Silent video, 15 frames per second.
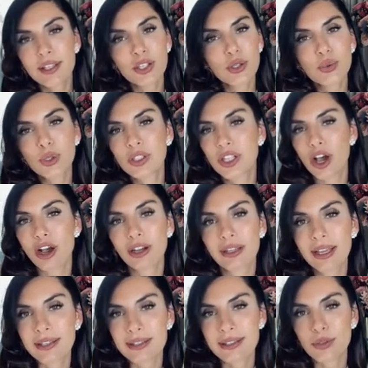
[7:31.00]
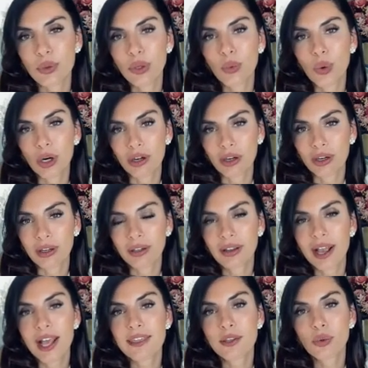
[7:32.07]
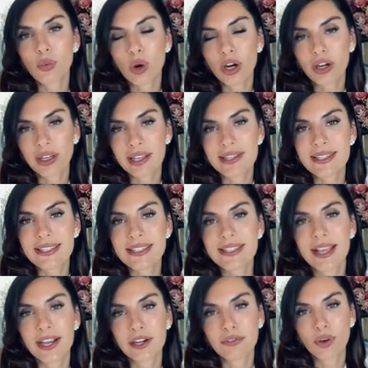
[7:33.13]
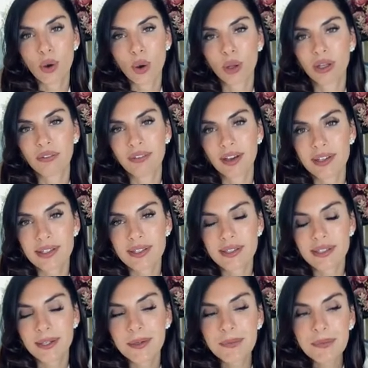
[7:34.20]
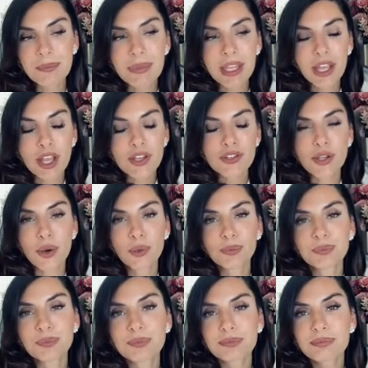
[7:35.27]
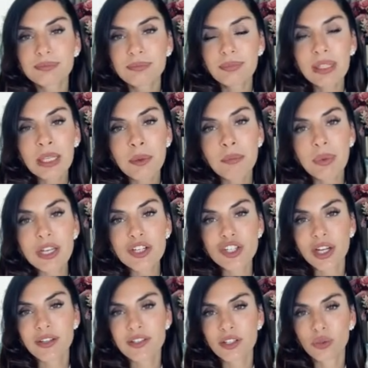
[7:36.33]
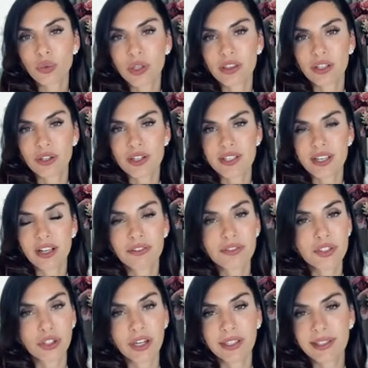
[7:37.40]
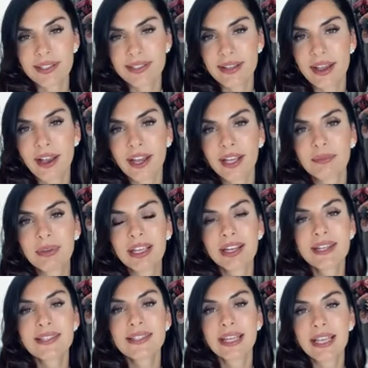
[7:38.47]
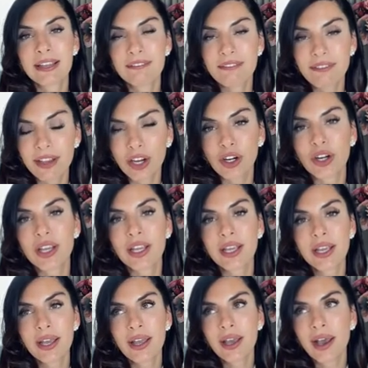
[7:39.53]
you will not get to the work. And the work is inside of all of us. So be gentle with yourself during this time. It is a very,